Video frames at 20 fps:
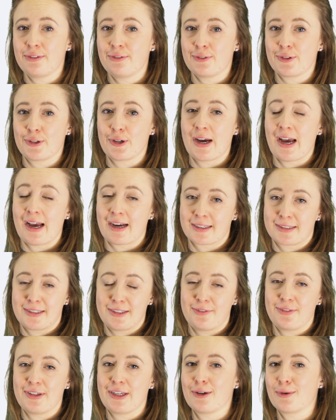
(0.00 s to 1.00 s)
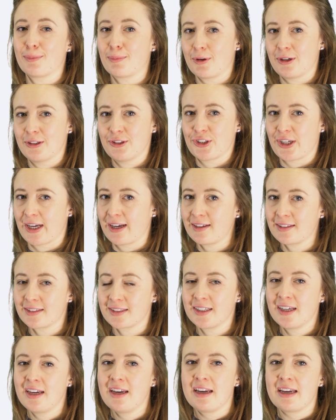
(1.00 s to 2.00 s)
for your activity or
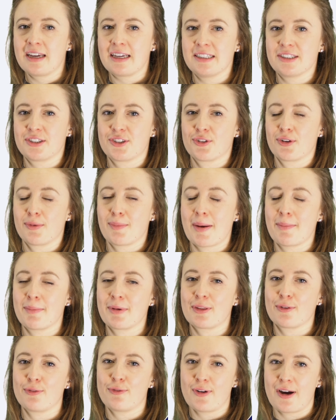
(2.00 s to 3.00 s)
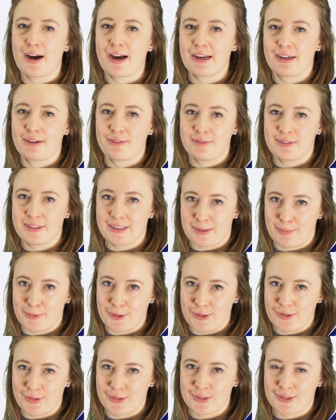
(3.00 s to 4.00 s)
project is to remember the 5
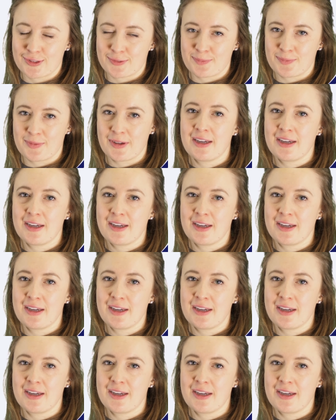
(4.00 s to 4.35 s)
W's.